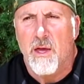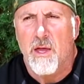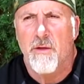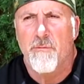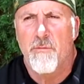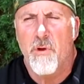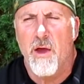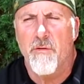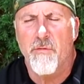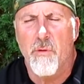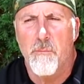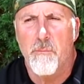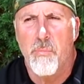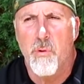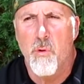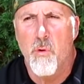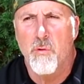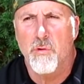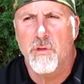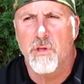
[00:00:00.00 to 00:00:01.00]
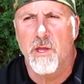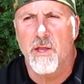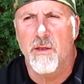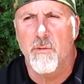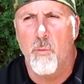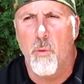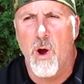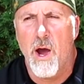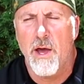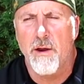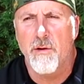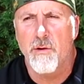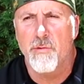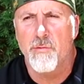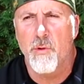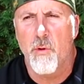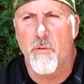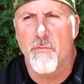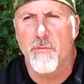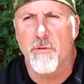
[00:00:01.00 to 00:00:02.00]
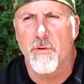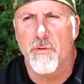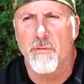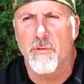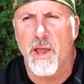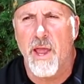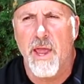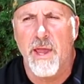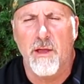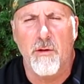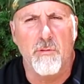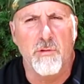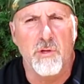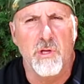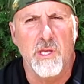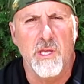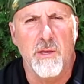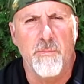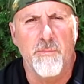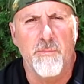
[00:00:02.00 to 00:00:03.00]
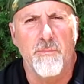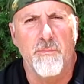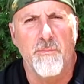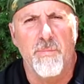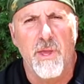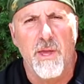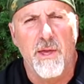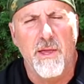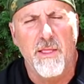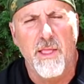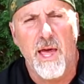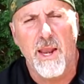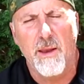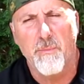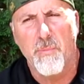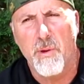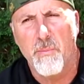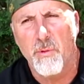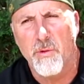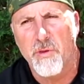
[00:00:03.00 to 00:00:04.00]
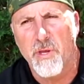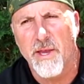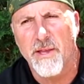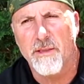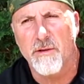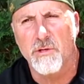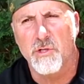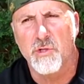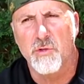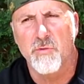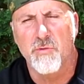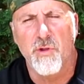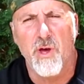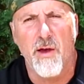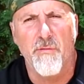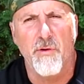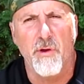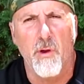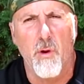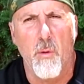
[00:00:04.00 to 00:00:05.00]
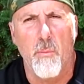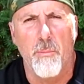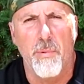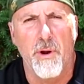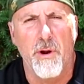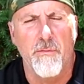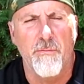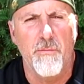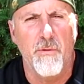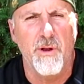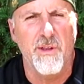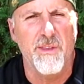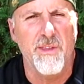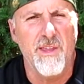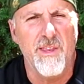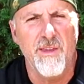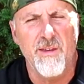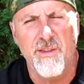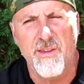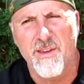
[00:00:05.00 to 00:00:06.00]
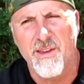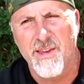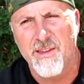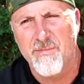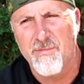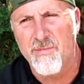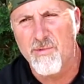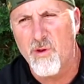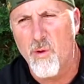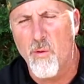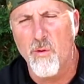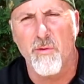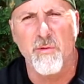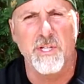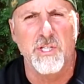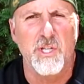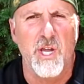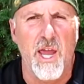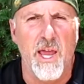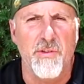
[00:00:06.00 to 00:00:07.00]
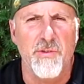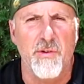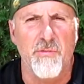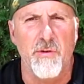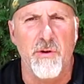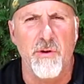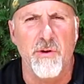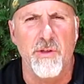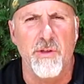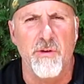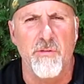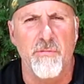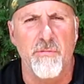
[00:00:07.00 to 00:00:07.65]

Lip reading: If you have a boot and the water is over ankle deep, a lot of people take their shoes off and go barefoot, and then you go to a chance of hurting your